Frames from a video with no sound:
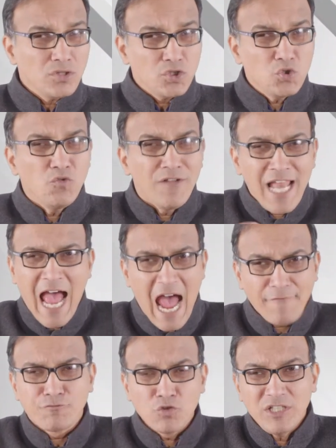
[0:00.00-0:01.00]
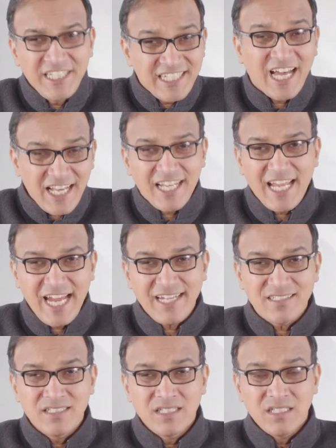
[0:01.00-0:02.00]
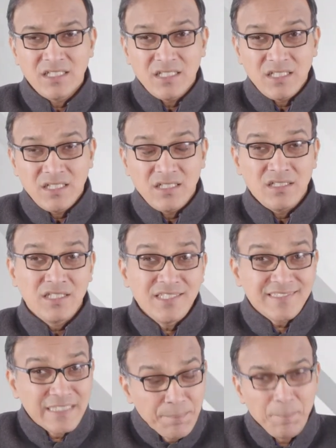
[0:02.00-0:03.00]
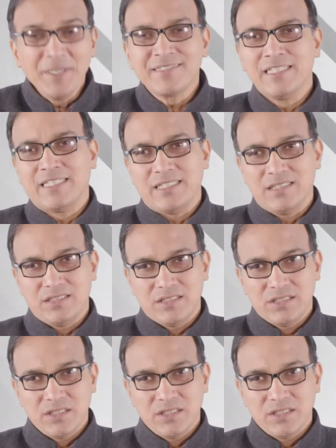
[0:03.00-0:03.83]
you will have to inculcate this simplicity.